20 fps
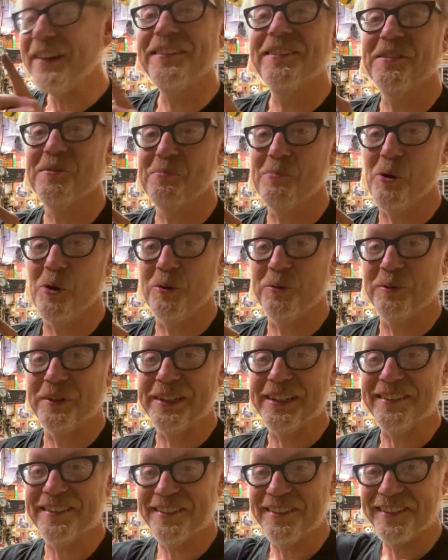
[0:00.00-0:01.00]
some mold
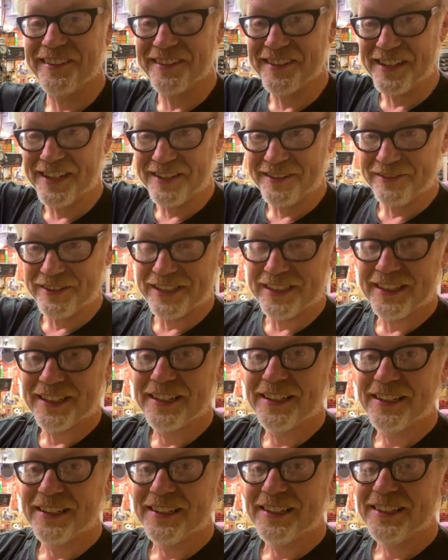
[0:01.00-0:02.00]
release inside of it,
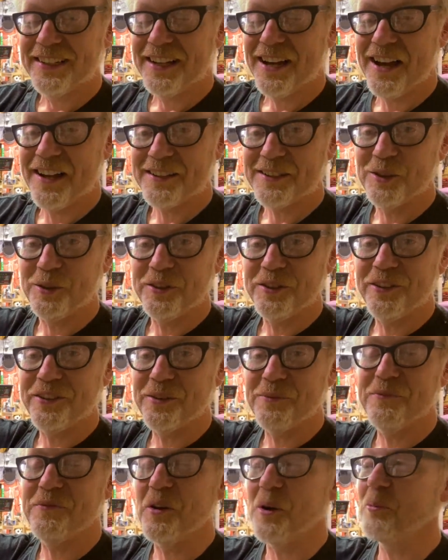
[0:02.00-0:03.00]
hot glue it to
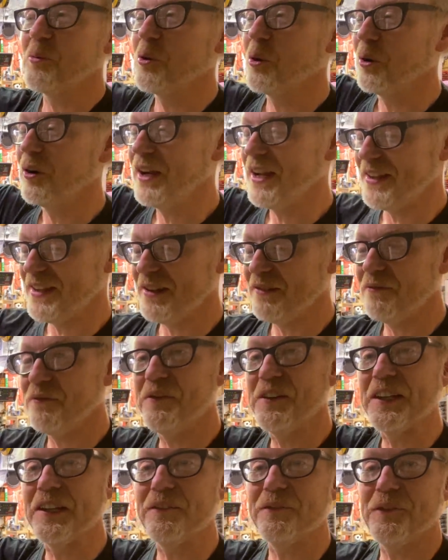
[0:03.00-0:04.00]
some foam core, and then
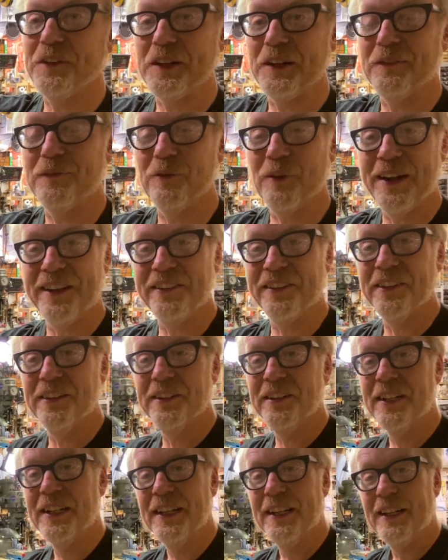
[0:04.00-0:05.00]
fill it full of resin,
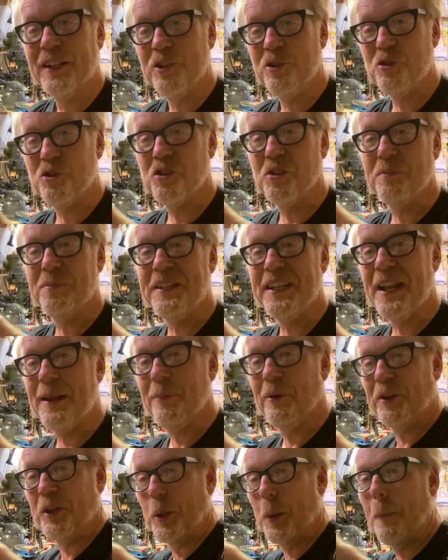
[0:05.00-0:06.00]
you should be
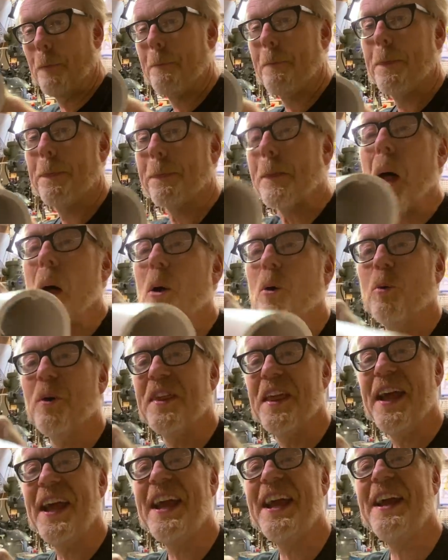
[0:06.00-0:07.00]
able to, with
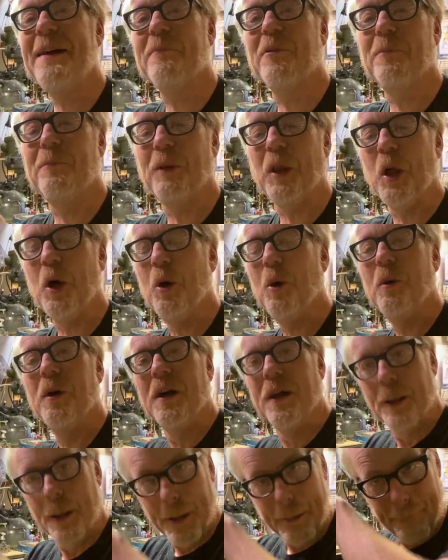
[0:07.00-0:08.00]
a hammer blow,
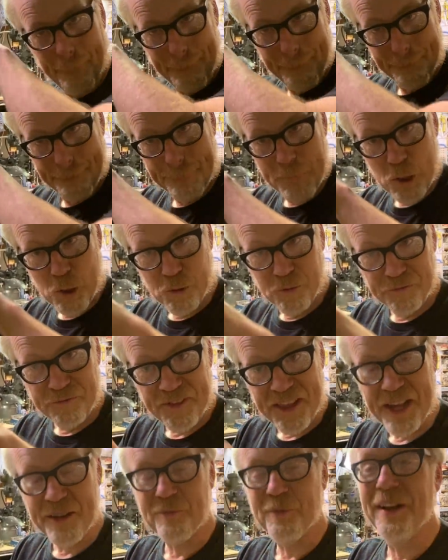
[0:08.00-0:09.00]
move
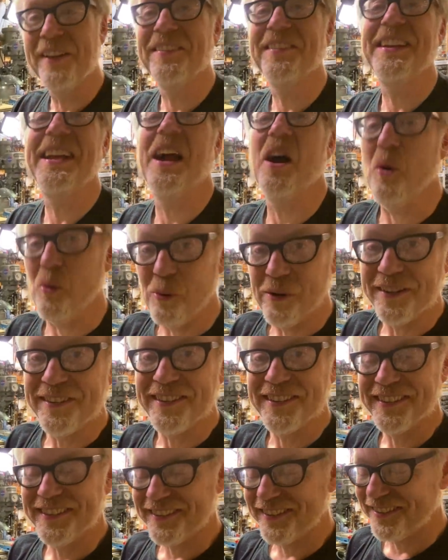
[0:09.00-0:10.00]
that resin out once
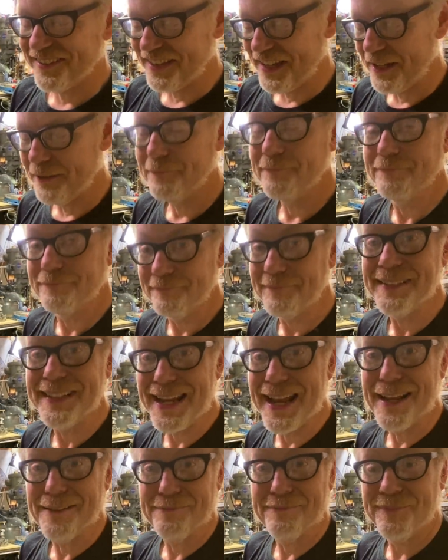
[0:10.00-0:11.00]
it is set.
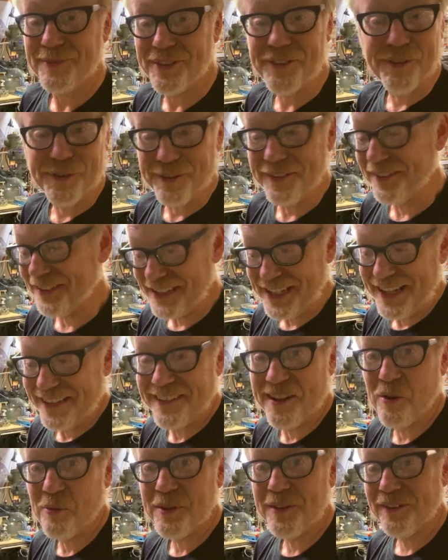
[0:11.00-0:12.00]
Yeah, seriously, that's
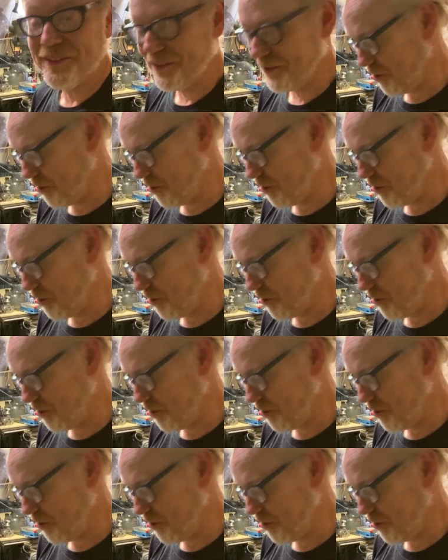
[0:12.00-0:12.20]
how we used to